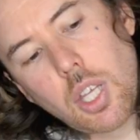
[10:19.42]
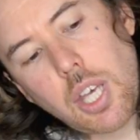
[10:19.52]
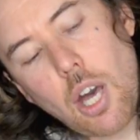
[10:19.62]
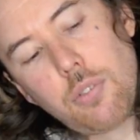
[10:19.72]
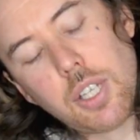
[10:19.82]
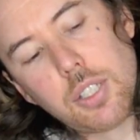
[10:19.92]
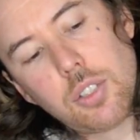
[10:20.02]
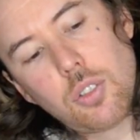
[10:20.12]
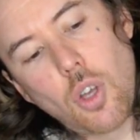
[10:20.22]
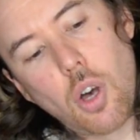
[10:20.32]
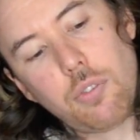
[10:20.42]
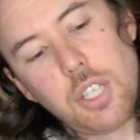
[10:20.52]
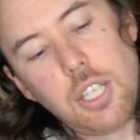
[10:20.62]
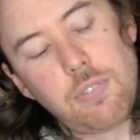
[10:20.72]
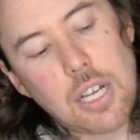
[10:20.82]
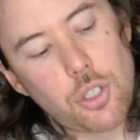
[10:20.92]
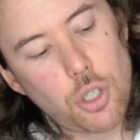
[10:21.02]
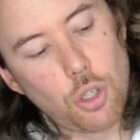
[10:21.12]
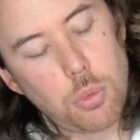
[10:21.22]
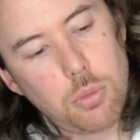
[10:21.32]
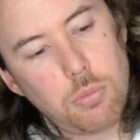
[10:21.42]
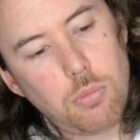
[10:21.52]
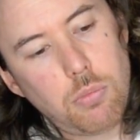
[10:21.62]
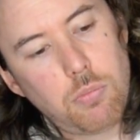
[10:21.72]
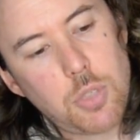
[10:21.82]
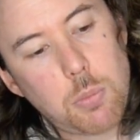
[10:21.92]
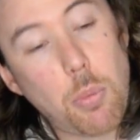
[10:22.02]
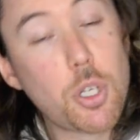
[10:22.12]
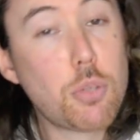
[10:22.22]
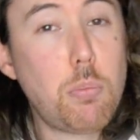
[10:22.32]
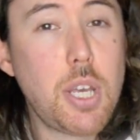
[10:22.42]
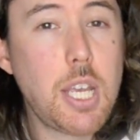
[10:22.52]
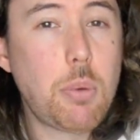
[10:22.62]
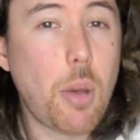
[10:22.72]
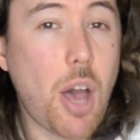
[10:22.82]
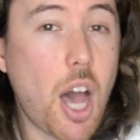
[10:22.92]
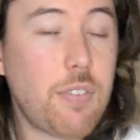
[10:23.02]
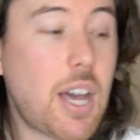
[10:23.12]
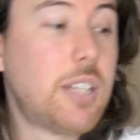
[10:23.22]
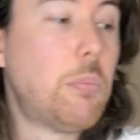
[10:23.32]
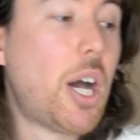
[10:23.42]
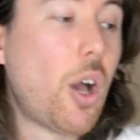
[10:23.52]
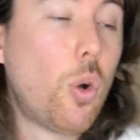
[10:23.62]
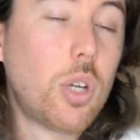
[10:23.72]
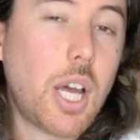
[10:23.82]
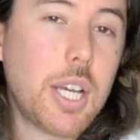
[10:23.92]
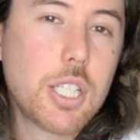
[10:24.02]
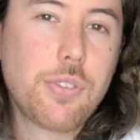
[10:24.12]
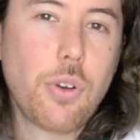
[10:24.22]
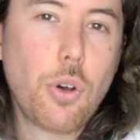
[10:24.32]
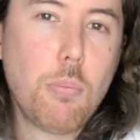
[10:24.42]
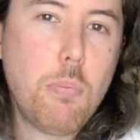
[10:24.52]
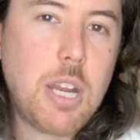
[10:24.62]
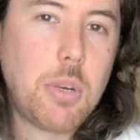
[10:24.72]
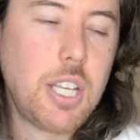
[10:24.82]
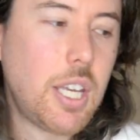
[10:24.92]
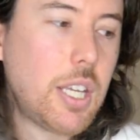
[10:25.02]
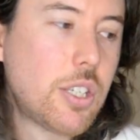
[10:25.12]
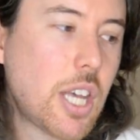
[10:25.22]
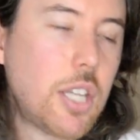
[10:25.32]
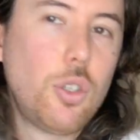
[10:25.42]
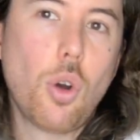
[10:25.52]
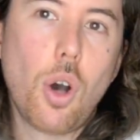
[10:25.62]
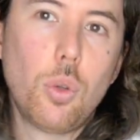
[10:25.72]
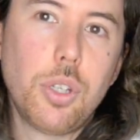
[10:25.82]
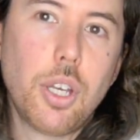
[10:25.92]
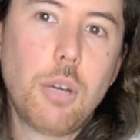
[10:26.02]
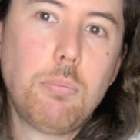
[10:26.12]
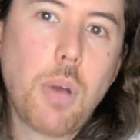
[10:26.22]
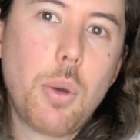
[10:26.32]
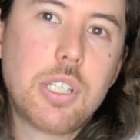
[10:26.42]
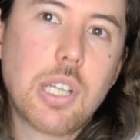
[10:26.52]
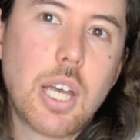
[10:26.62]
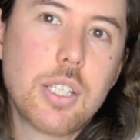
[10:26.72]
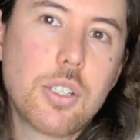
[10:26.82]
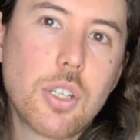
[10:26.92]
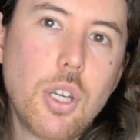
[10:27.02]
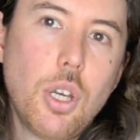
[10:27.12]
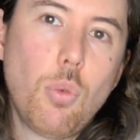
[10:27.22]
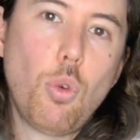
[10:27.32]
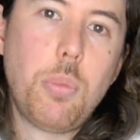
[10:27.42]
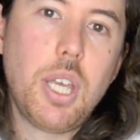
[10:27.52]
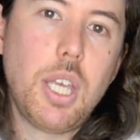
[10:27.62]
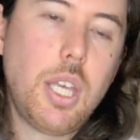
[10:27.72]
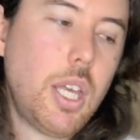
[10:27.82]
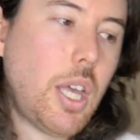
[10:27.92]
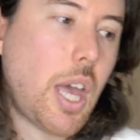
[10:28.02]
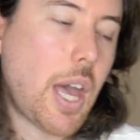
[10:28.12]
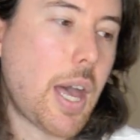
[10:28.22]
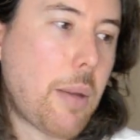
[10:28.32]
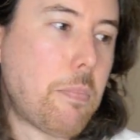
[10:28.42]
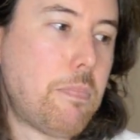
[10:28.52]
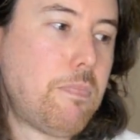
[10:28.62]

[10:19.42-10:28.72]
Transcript: Kelvin of the flash tube. It's probably just me, but I've had my old lights for many years, and your older Bowens lights will be a